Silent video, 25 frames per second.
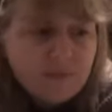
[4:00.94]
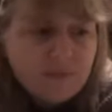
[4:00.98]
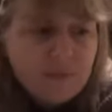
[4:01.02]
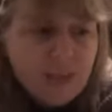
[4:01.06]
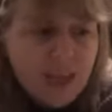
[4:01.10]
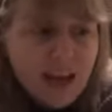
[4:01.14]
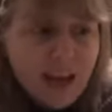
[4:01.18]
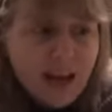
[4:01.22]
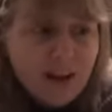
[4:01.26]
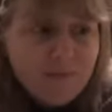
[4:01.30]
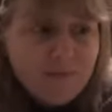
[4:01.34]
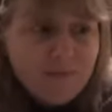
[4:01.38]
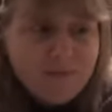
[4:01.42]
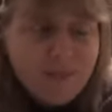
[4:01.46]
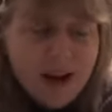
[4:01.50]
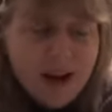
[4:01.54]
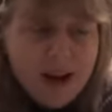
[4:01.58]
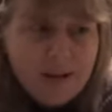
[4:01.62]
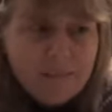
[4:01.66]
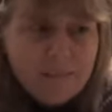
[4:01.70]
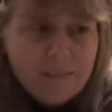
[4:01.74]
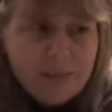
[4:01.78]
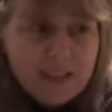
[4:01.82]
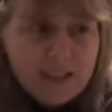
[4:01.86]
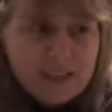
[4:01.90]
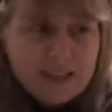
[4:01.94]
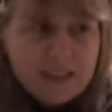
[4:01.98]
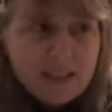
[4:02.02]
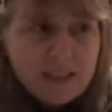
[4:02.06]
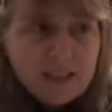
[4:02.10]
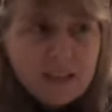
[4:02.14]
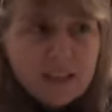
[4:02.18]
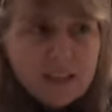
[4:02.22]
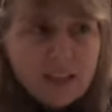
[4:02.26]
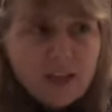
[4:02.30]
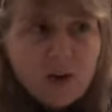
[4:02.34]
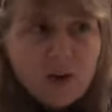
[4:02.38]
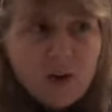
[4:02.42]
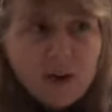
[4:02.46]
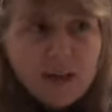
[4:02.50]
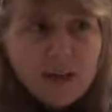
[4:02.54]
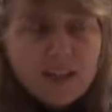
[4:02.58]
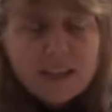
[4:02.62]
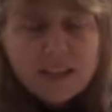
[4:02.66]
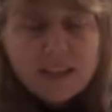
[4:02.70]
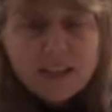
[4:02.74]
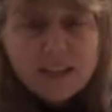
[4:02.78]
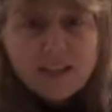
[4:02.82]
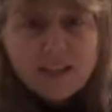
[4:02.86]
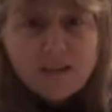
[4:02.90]
yeah, I'm basically going
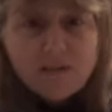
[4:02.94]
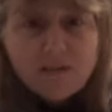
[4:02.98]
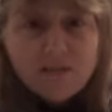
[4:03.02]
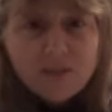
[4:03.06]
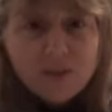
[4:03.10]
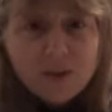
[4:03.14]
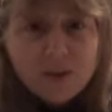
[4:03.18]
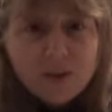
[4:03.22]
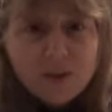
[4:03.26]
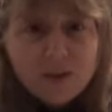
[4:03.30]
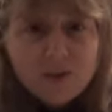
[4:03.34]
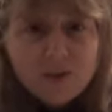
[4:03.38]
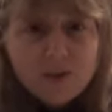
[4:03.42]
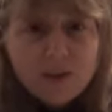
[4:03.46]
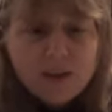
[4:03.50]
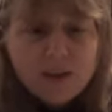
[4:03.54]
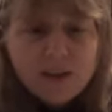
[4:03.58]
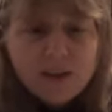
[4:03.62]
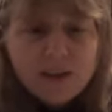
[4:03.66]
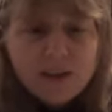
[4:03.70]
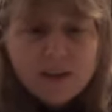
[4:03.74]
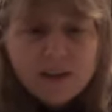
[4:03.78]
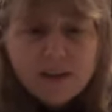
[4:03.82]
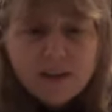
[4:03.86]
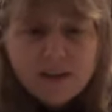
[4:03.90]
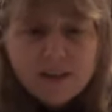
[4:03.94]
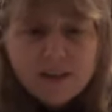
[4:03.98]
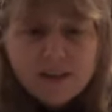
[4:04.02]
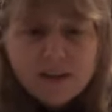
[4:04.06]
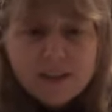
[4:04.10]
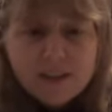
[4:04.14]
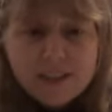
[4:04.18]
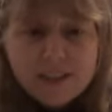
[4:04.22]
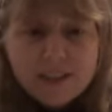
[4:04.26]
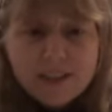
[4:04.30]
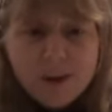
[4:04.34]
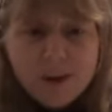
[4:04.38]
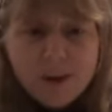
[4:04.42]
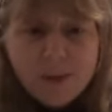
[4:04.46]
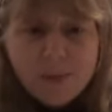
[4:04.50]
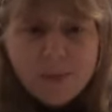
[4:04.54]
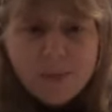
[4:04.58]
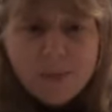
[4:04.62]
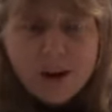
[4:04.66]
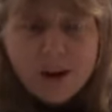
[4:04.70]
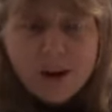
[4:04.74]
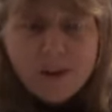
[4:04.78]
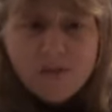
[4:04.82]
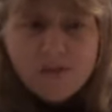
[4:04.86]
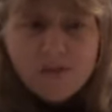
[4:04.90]
to give you some
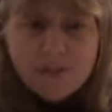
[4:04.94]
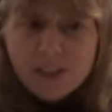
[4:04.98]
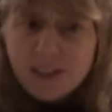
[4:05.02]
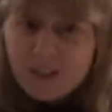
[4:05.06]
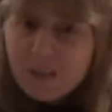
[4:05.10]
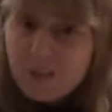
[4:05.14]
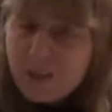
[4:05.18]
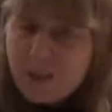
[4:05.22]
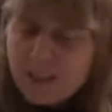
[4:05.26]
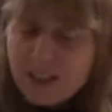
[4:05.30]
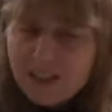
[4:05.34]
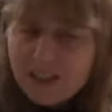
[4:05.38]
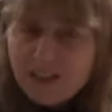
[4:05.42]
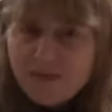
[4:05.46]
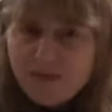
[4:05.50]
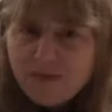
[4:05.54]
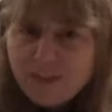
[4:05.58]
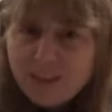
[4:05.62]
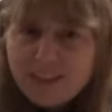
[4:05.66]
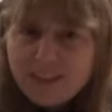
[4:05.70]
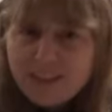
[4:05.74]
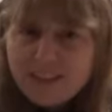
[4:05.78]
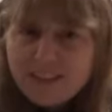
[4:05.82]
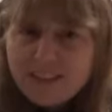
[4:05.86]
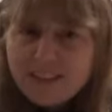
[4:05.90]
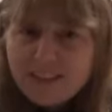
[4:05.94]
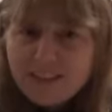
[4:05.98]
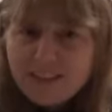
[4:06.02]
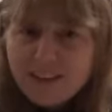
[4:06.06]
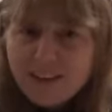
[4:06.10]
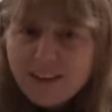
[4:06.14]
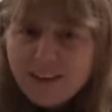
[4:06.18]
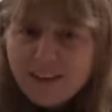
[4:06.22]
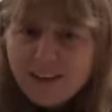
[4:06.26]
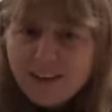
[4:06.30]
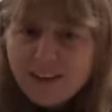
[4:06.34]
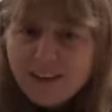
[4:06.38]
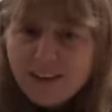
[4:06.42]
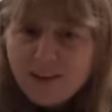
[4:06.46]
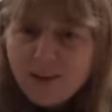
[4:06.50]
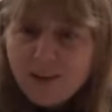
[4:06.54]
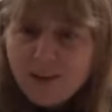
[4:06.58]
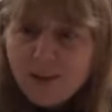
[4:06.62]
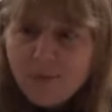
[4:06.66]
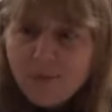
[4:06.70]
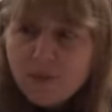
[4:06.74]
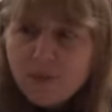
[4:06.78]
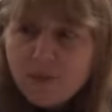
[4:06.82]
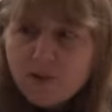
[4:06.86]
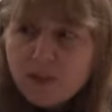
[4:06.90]
of the specifics,
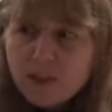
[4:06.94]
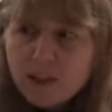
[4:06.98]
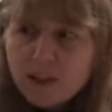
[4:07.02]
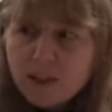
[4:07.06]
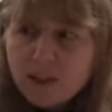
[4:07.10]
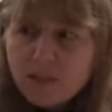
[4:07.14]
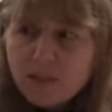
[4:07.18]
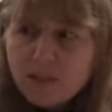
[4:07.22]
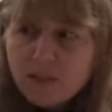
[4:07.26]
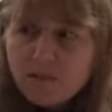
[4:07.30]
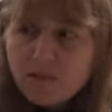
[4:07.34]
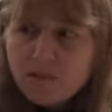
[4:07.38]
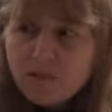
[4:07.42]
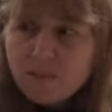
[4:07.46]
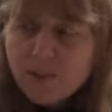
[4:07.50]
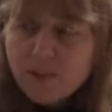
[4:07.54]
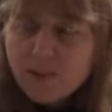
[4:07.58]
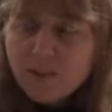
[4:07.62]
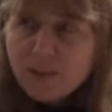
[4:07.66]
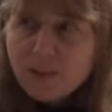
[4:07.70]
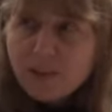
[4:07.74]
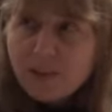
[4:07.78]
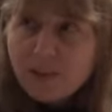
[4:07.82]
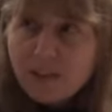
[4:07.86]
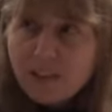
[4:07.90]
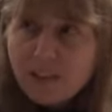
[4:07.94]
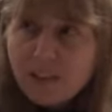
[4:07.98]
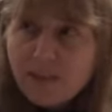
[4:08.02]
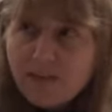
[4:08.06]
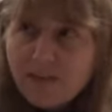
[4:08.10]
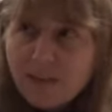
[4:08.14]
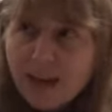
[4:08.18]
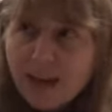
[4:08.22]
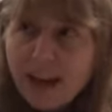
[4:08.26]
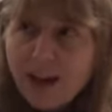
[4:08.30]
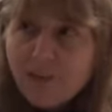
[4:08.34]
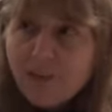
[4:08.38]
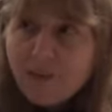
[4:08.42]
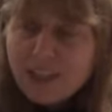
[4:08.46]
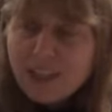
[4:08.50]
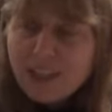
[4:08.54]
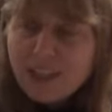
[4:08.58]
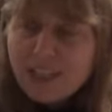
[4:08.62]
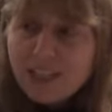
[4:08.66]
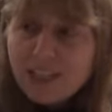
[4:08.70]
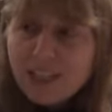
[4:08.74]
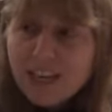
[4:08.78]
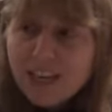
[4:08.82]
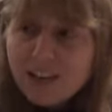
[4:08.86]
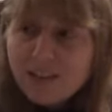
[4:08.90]
hopefully just mostly leaving out
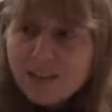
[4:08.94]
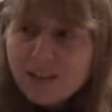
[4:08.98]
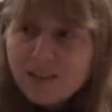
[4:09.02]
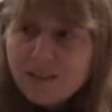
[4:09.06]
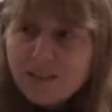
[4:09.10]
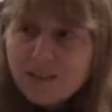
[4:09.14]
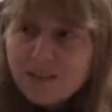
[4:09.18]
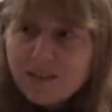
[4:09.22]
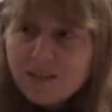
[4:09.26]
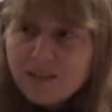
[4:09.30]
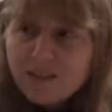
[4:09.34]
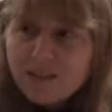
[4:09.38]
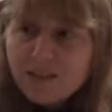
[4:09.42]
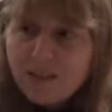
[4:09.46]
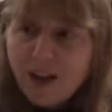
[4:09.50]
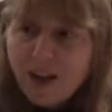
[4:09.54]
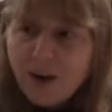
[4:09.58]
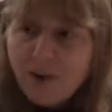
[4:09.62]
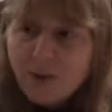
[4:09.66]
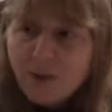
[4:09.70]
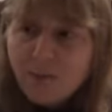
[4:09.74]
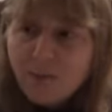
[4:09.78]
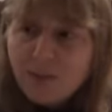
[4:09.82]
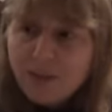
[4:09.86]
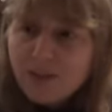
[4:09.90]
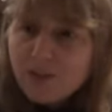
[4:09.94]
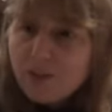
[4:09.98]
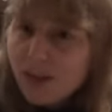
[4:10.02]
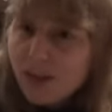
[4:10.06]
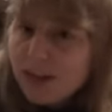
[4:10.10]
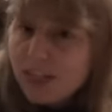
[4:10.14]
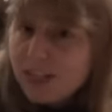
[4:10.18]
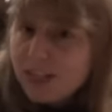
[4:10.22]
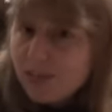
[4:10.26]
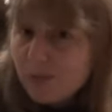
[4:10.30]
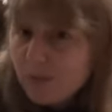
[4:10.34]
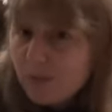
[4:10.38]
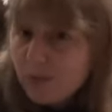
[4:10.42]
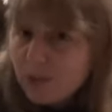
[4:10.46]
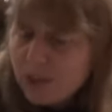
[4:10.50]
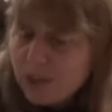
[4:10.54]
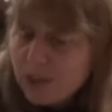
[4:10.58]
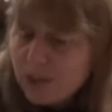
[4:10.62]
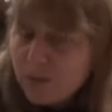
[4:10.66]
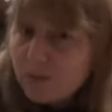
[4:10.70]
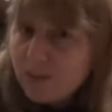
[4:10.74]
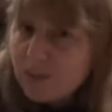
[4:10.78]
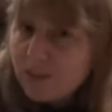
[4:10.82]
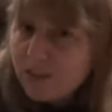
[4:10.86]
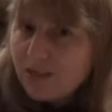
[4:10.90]
details that would be traceable to
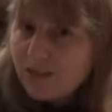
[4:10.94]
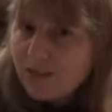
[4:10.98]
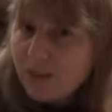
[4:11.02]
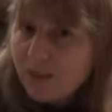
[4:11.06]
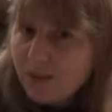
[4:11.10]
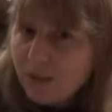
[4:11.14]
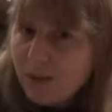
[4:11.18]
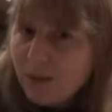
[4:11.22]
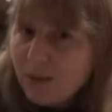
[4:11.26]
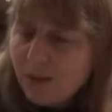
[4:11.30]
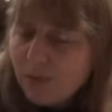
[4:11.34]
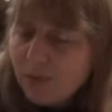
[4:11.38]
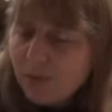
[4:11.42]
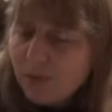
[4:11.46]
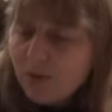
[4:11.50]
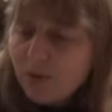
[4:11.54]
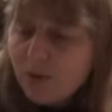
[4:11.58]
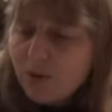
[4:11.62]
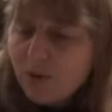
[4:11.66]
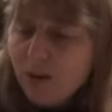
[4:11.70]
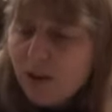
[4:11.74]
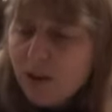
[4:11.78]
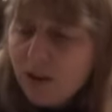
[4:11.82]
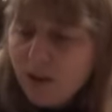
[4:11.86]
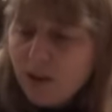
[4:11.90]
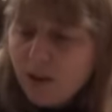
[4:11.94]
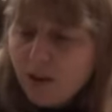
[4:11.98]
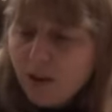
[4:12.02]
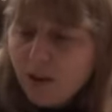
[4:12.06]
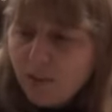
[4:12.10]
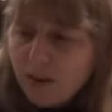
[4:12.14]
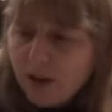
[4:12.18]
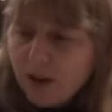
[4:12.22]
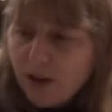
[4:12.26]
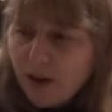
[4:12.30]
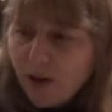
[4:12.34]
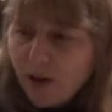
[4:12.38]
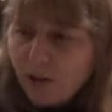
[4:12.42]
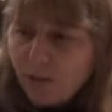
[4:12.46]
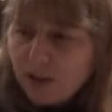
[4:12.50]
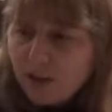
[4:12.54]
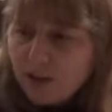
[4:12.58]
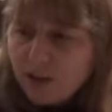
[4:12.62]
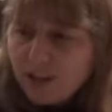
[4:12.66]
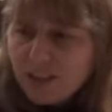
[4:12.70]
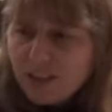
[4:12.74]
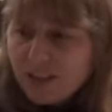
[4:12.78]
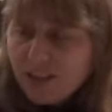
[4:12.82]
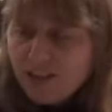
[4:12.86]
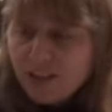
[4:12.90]
specific people, but I want
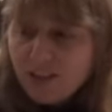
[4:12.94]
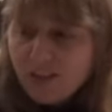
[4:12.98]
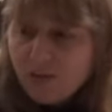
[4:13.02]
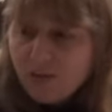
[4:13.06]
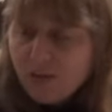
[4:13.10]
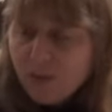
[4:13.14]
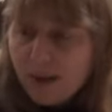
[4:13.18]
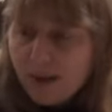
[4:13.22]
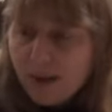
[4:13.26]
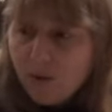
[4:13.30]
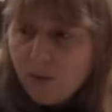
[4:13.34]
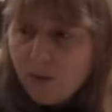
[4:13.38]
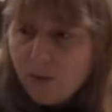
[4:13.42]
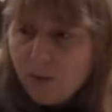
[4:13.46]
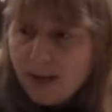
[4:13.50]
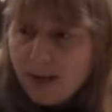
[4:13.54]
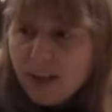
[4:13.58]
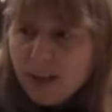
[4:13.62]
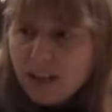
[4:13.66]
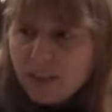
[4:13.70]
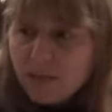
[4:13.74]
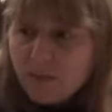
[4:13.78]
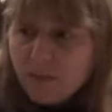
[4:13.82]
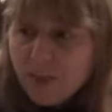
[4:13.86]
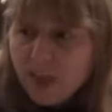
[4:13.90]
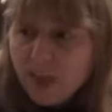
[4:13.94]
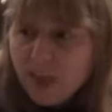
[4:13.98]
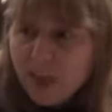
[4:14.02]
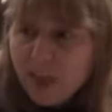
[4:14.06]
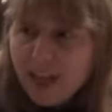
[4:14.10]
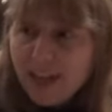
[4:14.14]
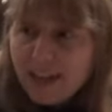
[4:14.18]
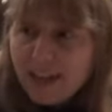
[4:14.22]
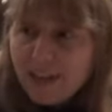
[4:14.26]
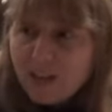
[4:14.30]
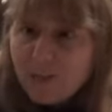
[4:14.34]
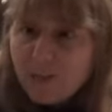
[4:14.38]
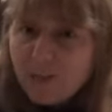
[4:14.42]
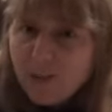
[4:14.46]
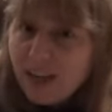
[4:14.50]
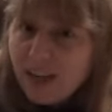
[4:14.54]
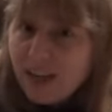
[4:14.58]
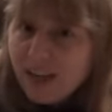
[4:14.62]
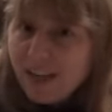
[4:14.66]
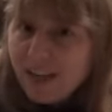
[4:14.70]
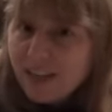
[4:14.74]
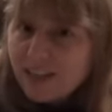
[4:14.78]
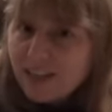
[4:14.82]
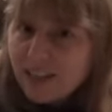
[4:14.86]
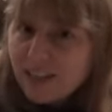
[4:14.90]
to tell you about what it's been like to be an
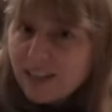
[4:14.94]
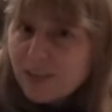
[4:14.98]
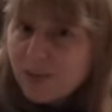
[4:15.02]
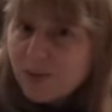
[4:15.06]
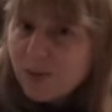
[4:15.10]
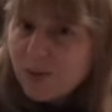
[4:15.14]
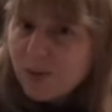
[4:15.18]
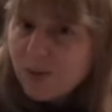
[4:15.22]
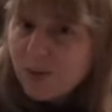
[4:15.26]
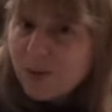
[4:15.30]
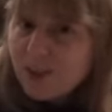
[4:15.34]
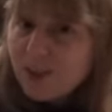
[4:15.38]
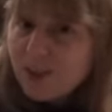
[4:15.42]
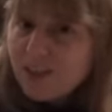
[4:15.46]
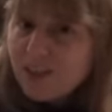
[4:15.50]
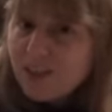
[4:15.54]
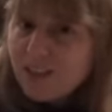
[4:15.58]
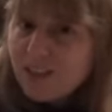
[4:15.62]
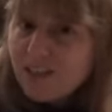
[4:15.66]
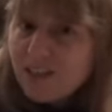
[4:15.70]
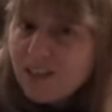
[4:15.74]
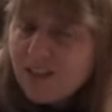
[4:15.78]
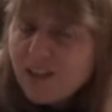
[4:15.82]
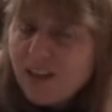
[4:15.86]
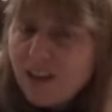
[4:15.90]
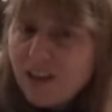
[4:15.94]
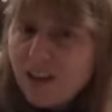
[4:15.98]
asexual person